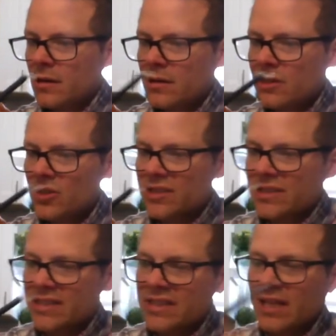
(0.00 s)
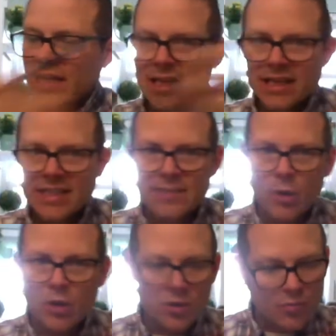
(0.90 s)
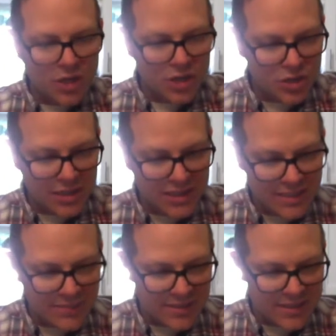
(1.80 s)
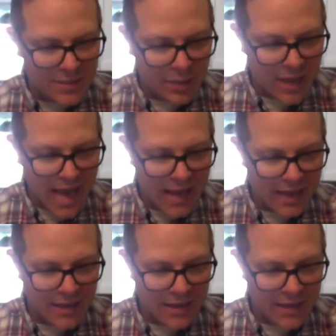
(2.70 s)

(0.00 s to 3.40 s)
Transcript: just a slightly smaller brush, dip into the black.